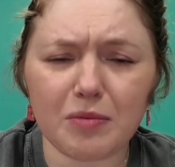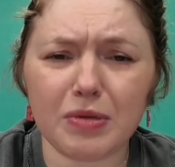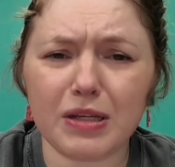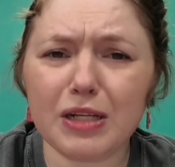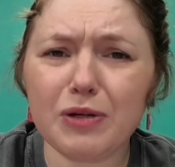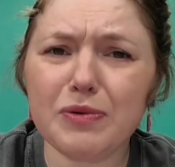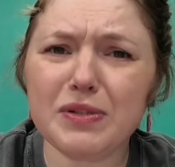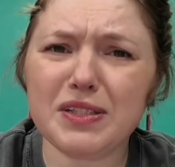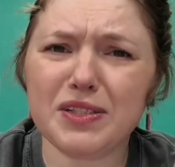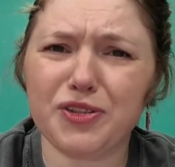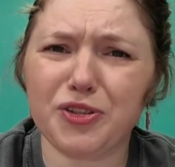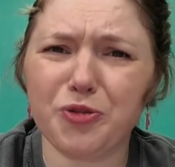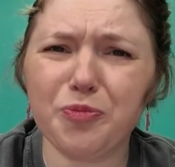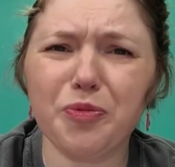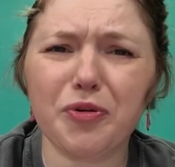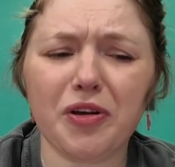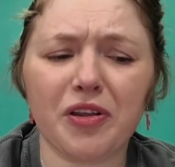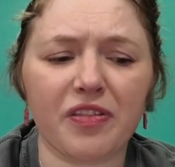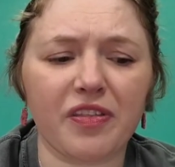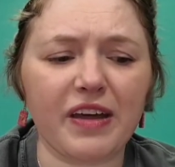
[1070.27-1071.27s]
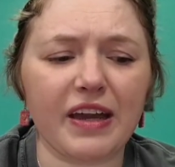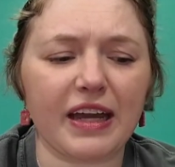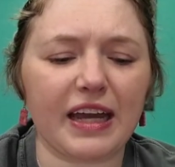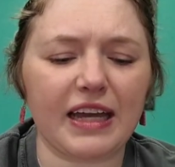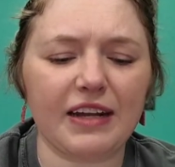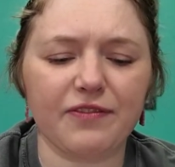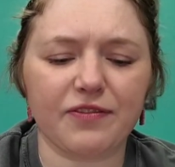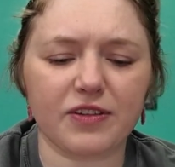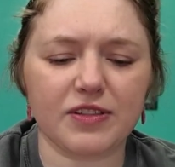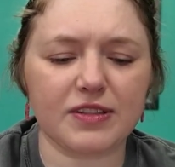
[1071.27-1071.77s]
but it was super thick.
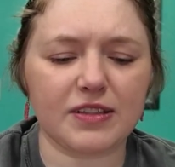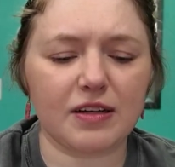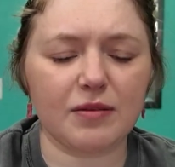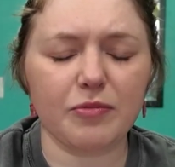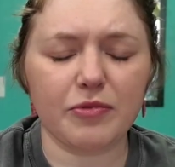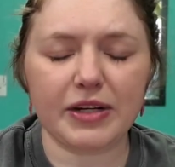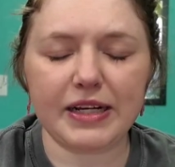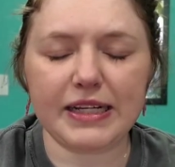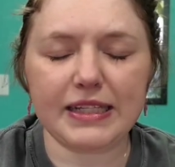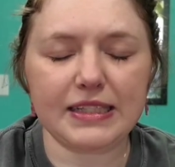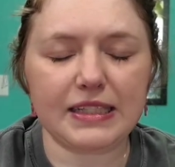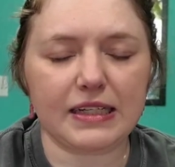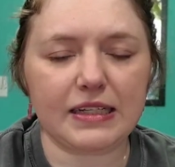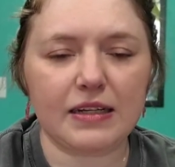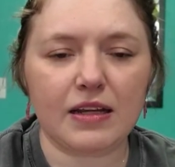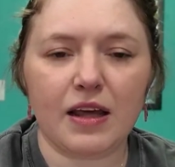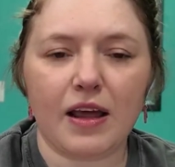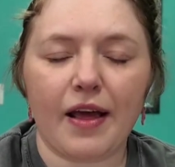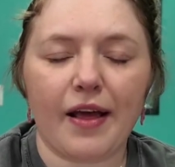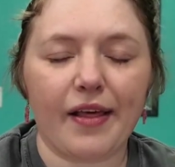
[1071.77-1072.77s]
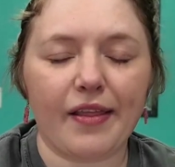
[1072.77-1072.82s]
And for some reason,